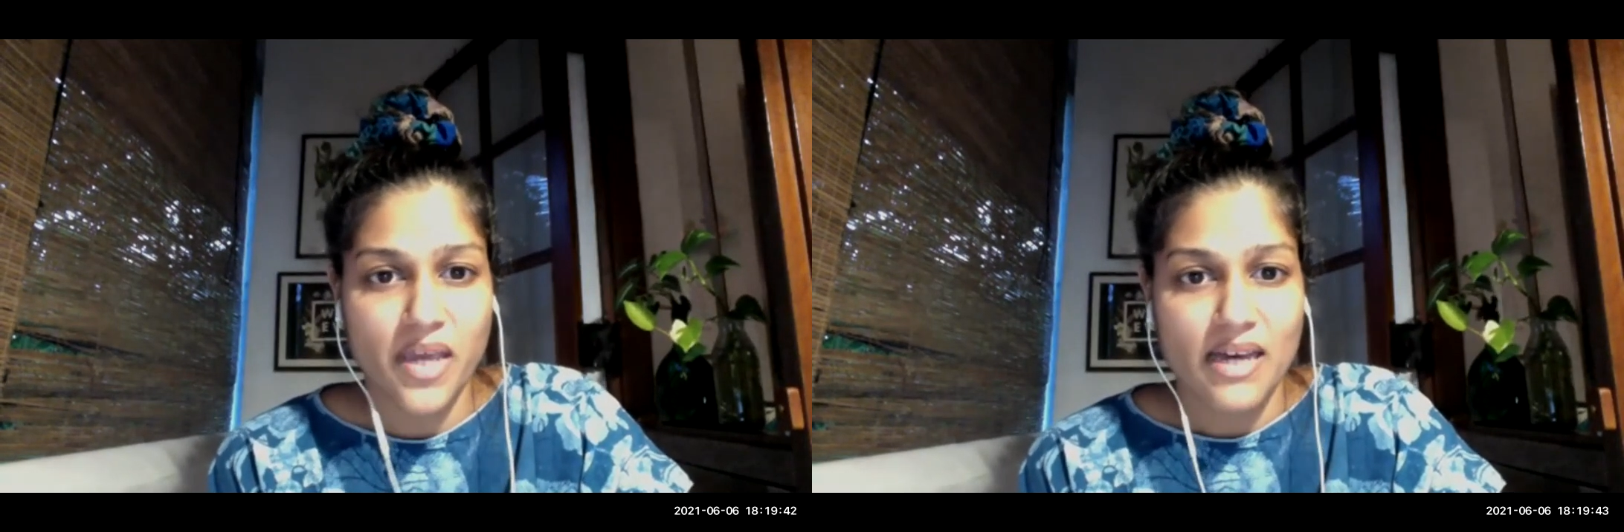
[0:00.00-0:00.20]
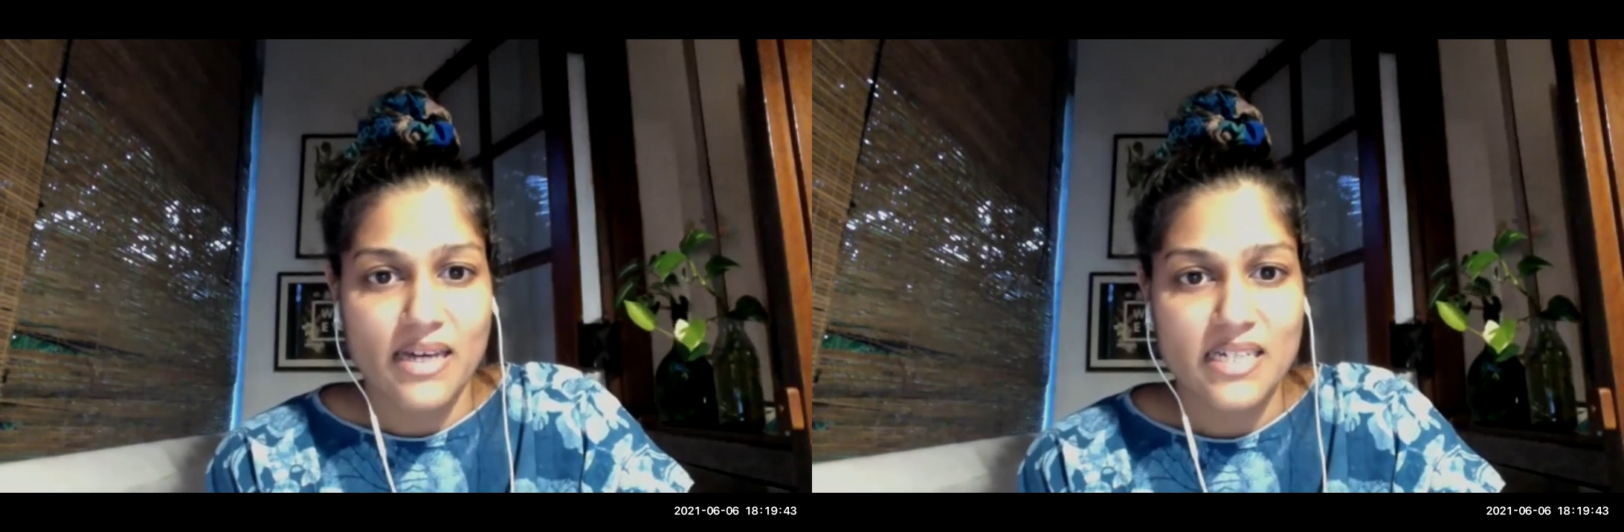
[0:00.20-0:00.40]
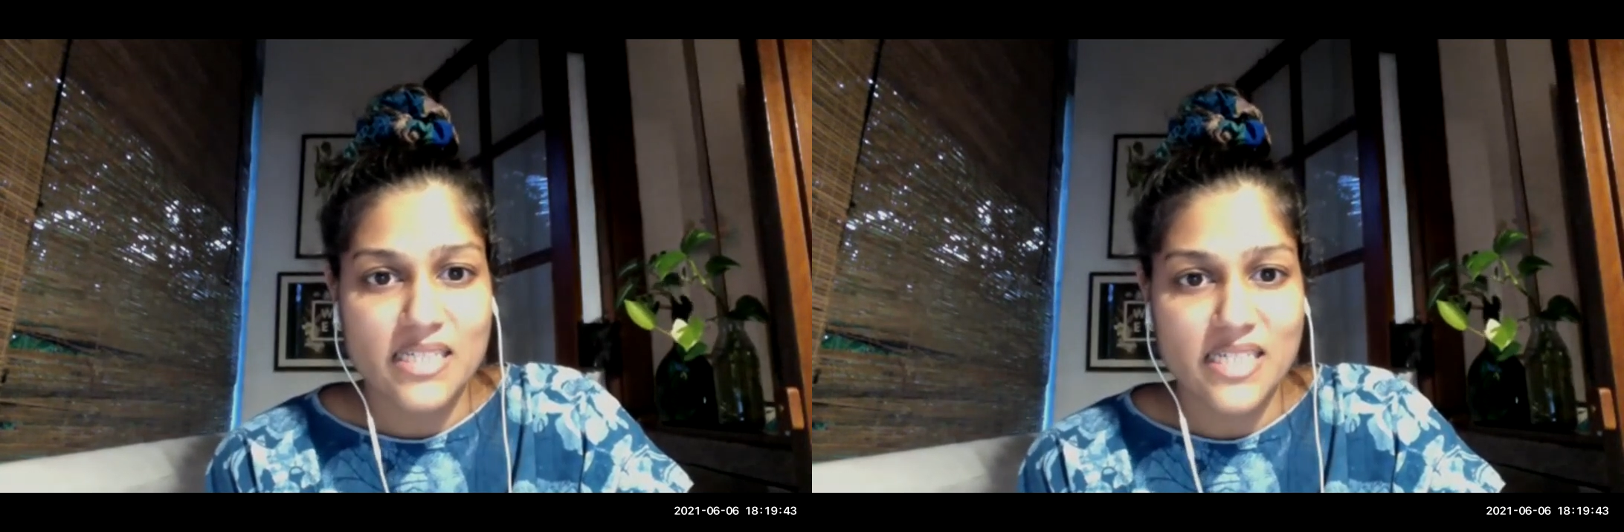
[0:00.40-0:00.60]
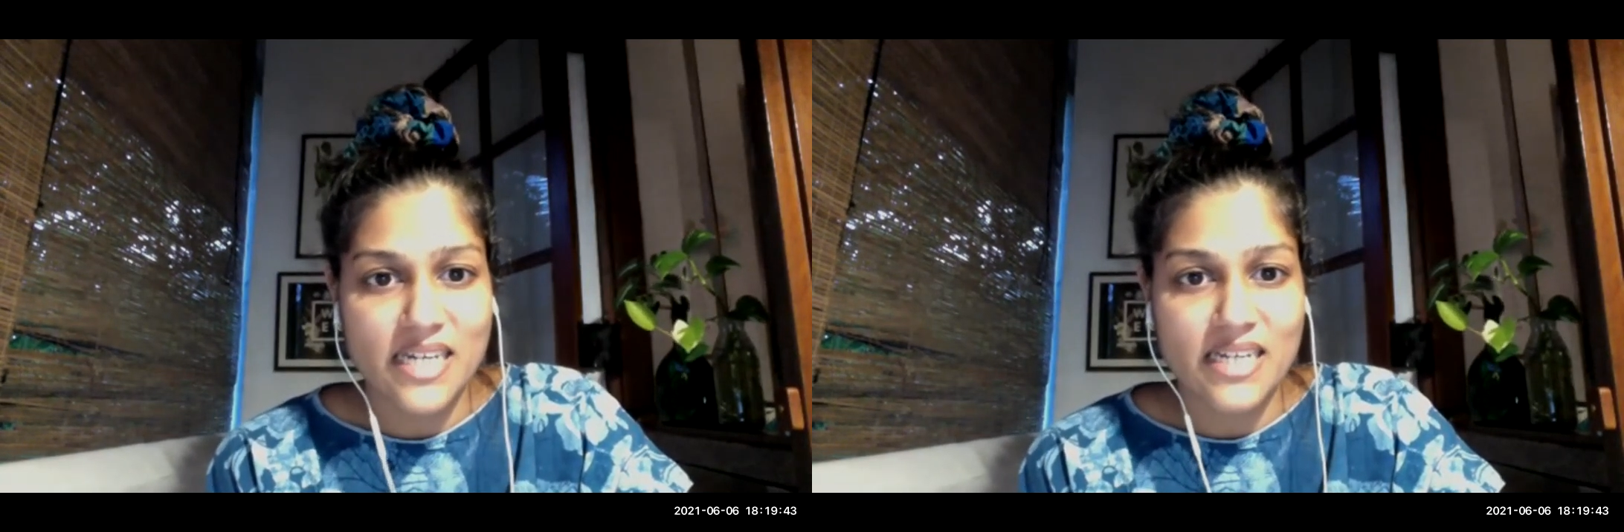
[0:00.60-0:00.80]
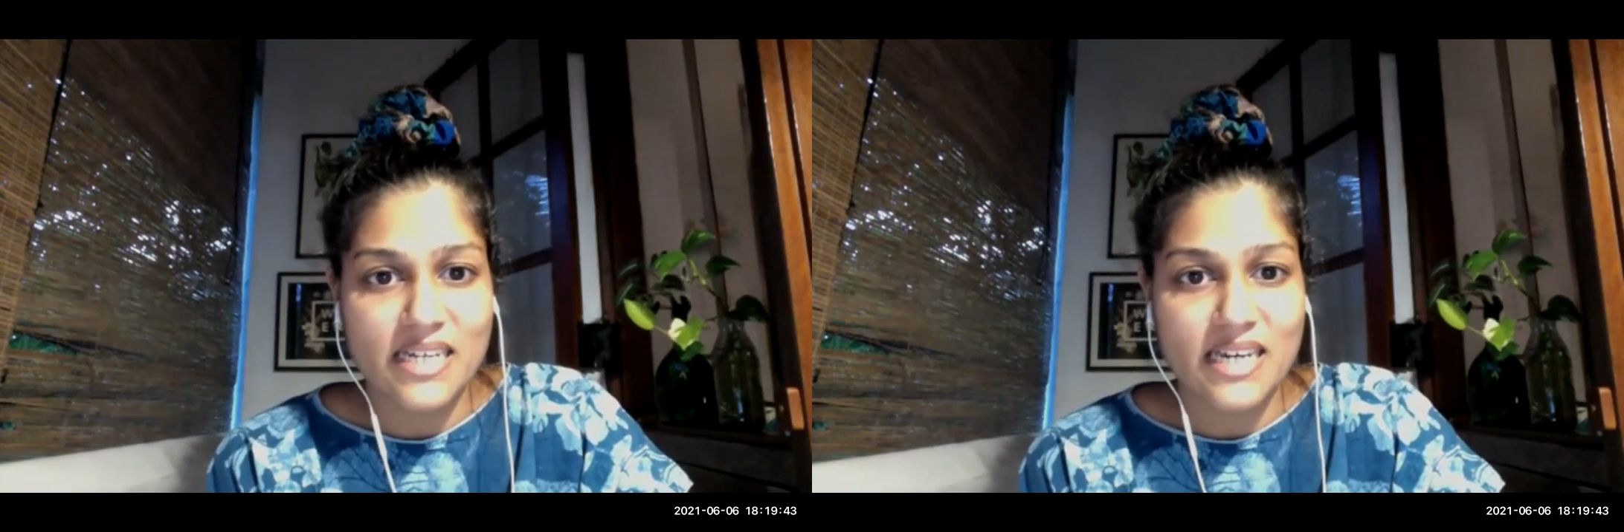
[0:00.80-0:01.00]
He
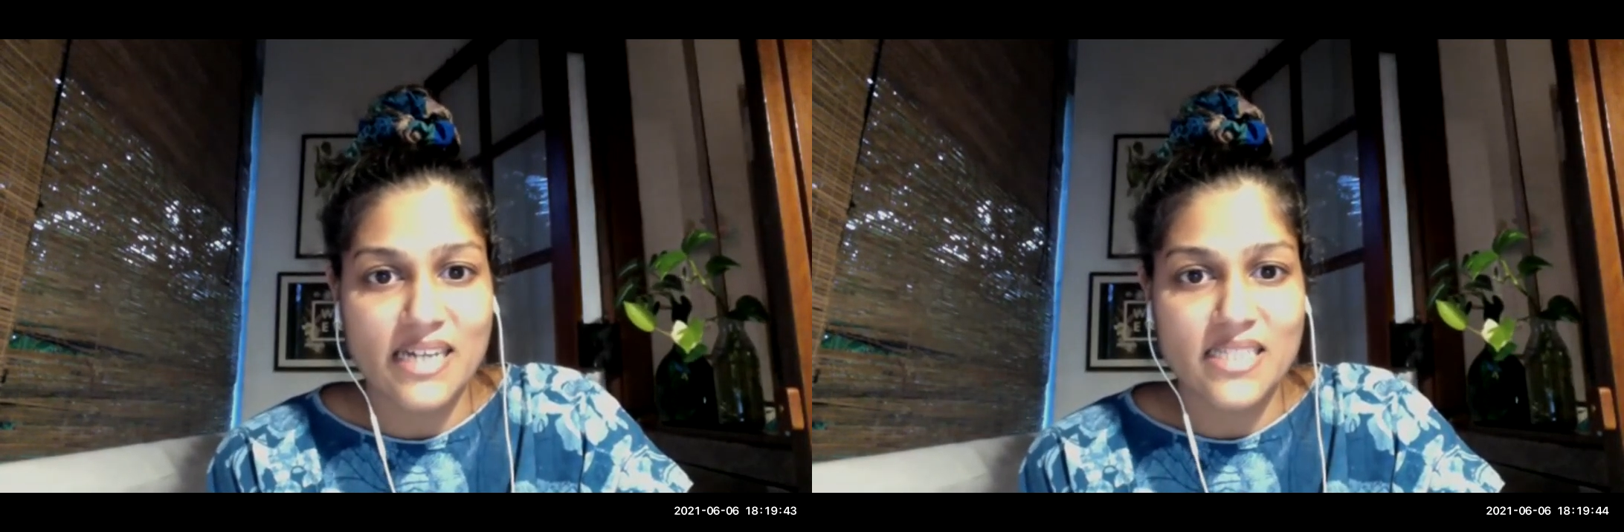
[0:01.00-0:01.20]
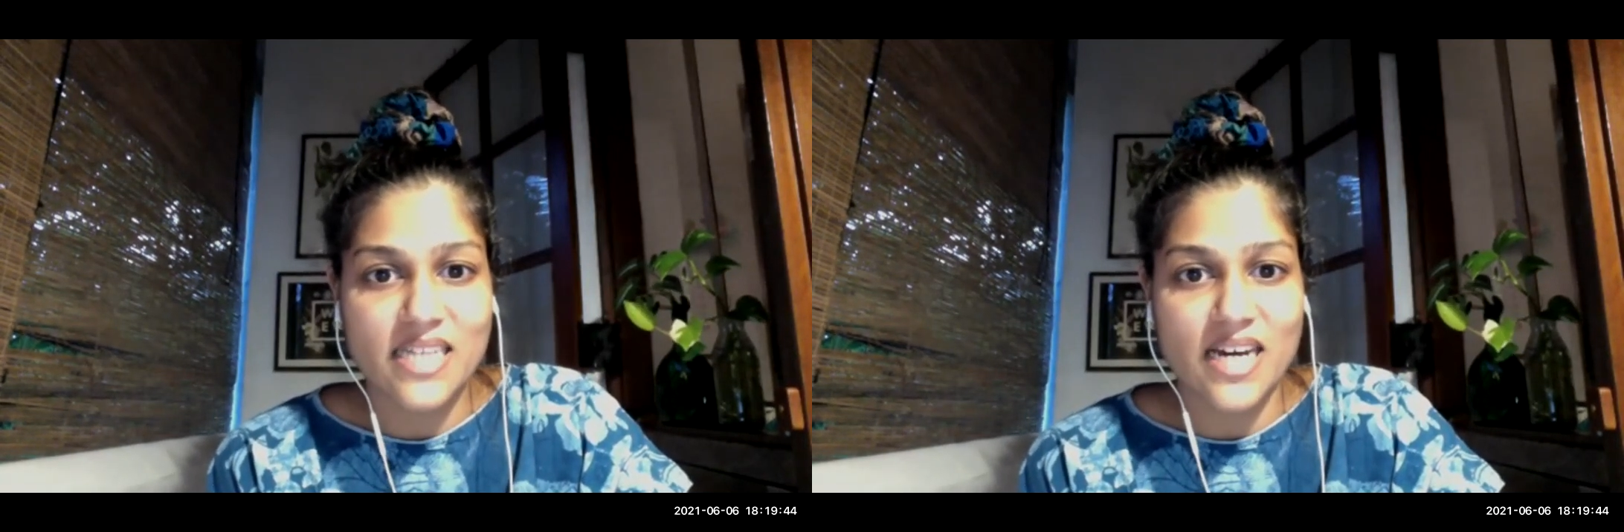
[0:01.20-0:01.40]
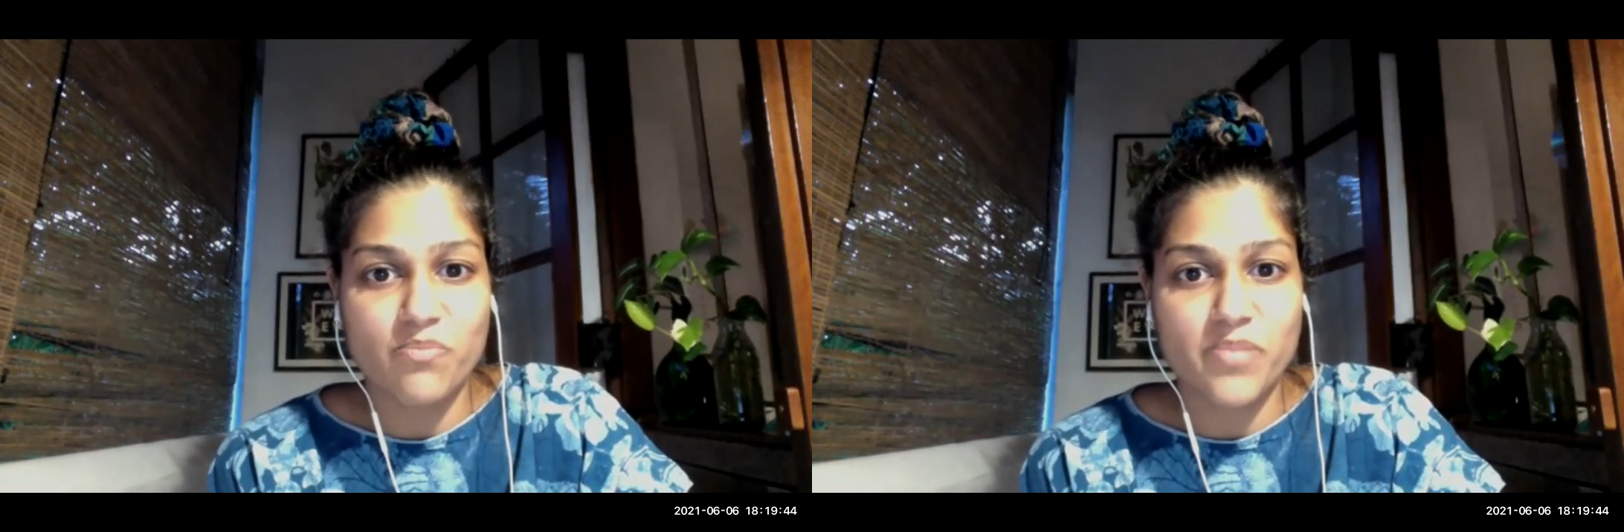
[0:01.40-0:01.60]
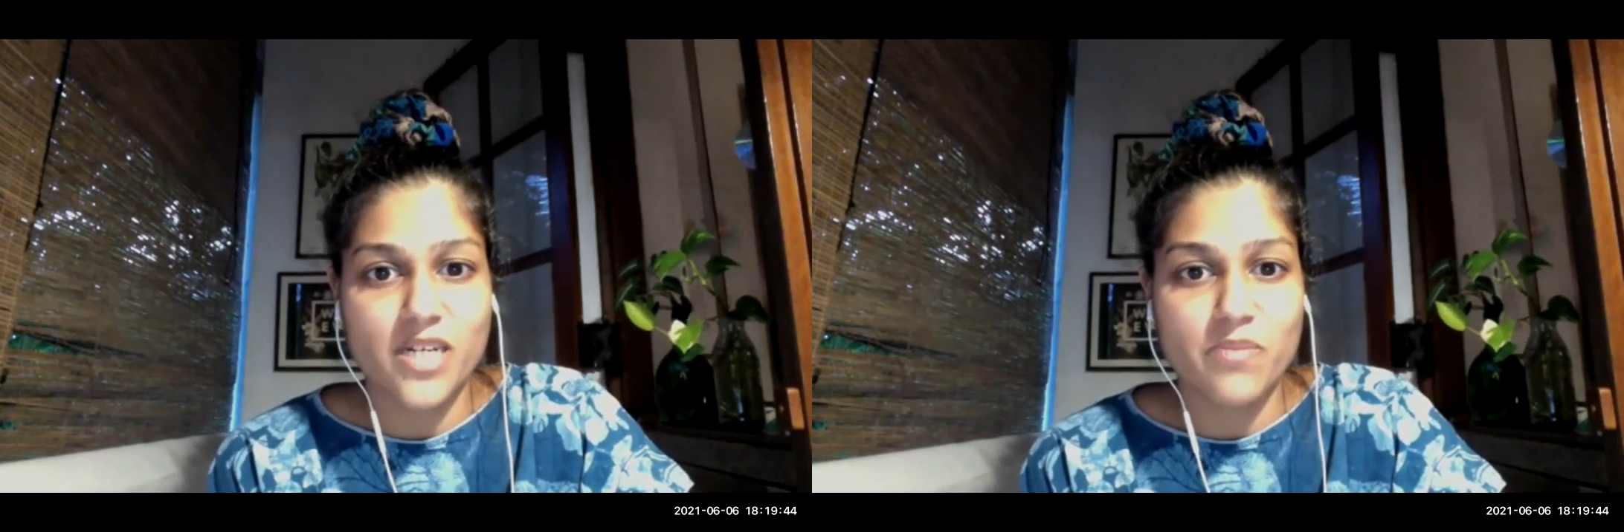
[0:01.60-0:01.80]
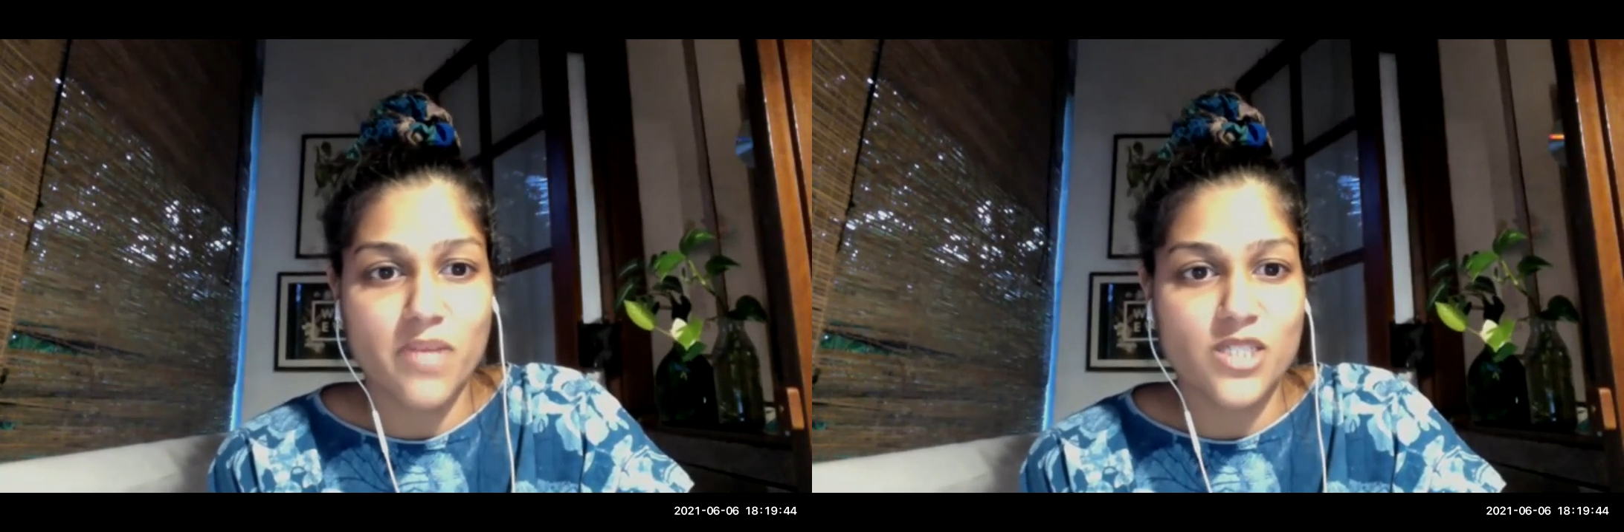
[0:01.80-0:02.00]
said he has done pretty
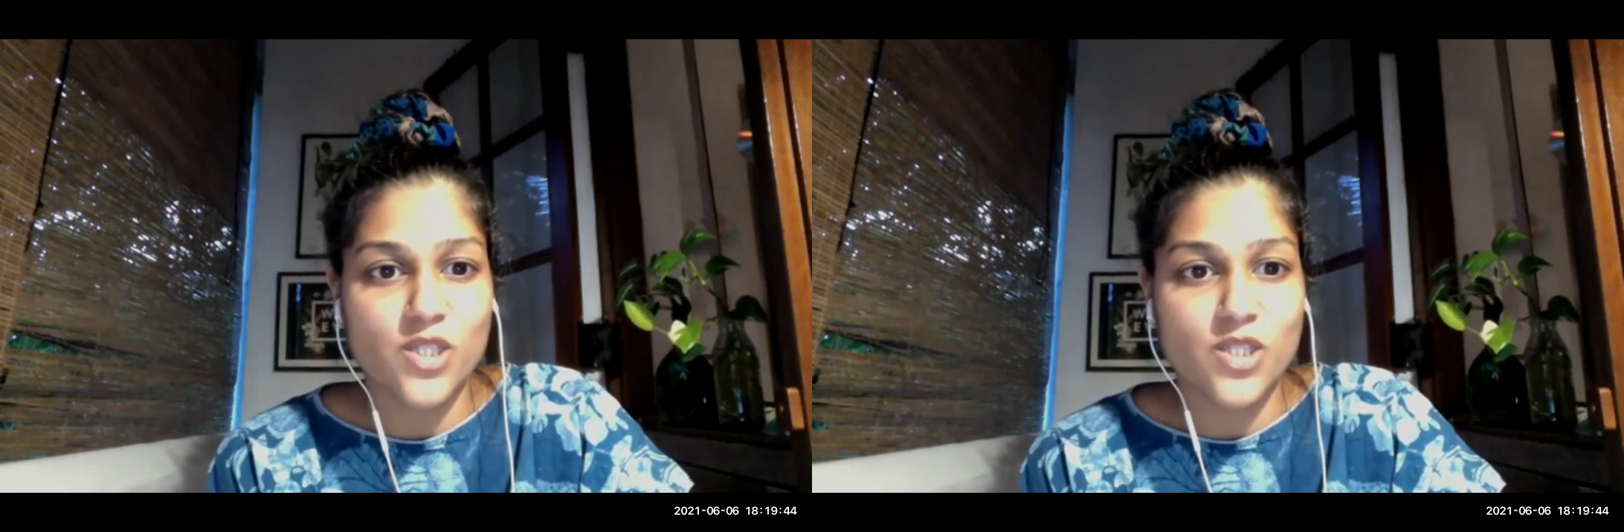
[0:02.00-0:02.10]
much